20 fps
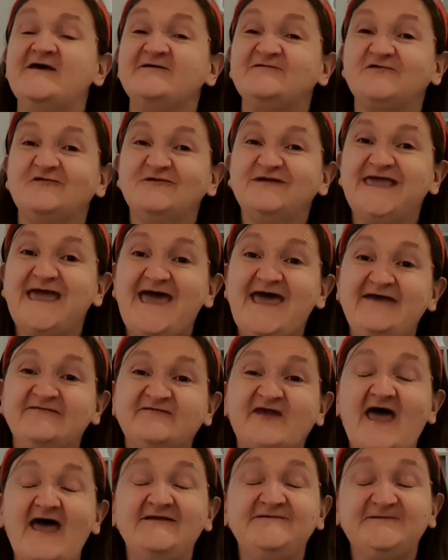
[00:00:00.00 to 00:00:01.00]
So
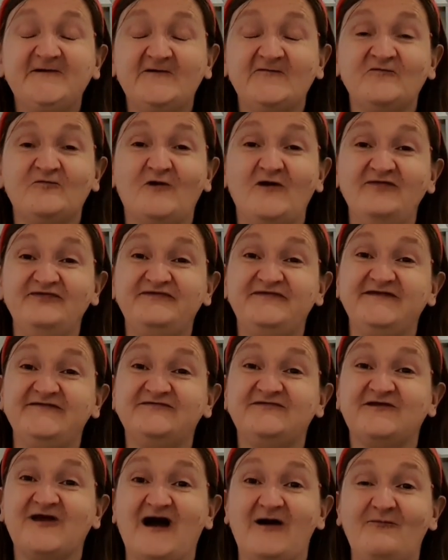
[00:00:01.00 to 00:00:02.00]
yes, I just wanted
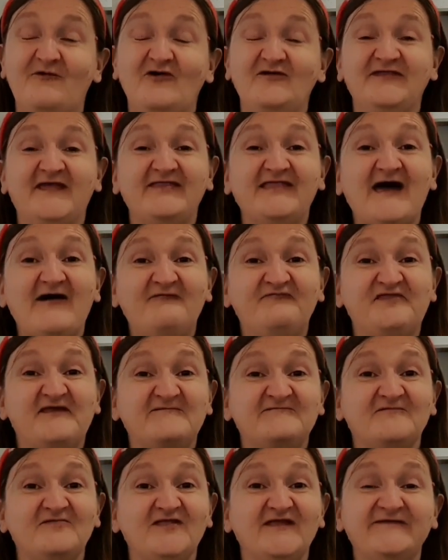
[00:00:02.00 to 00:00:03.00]
to come on and have
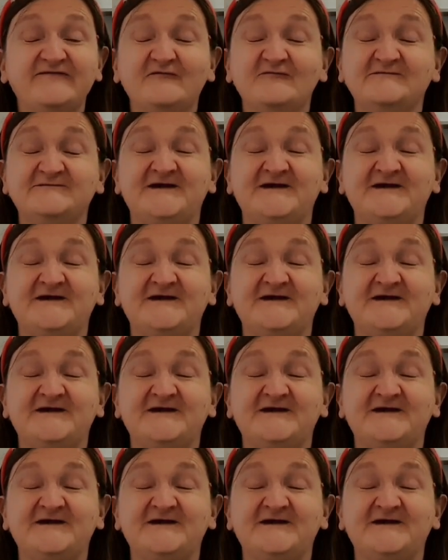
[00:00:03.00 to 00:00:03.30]
this little